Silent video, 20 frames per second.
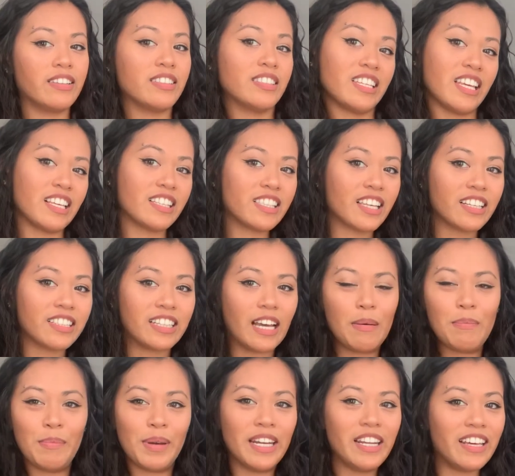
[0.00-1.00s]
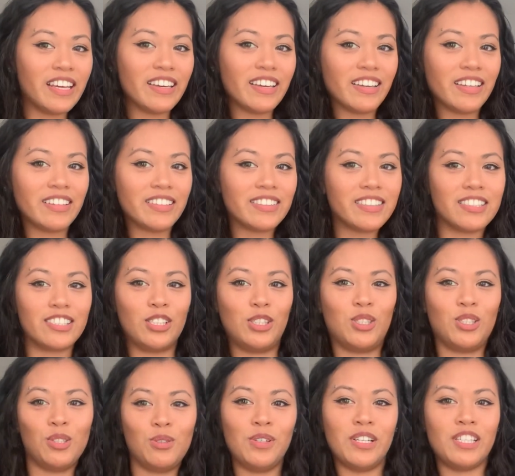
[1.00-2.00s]
takes like 10 minutes.
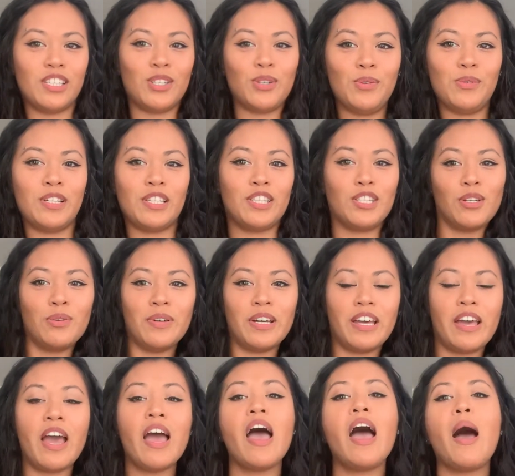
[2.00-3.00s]
Do it, do it, do it.